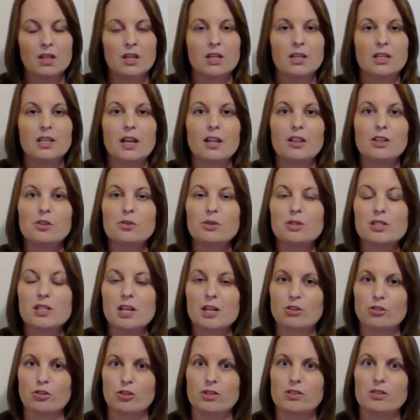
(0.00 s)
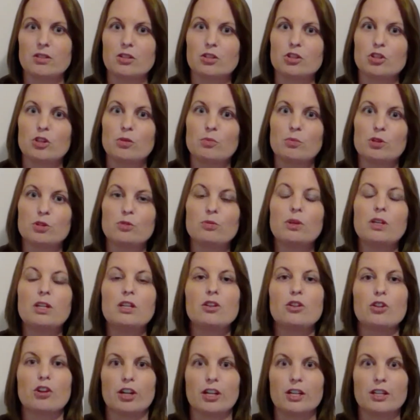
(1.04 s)
Yellow is that transition between
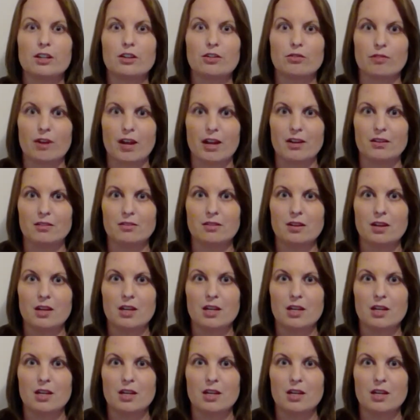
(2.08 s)
green and red.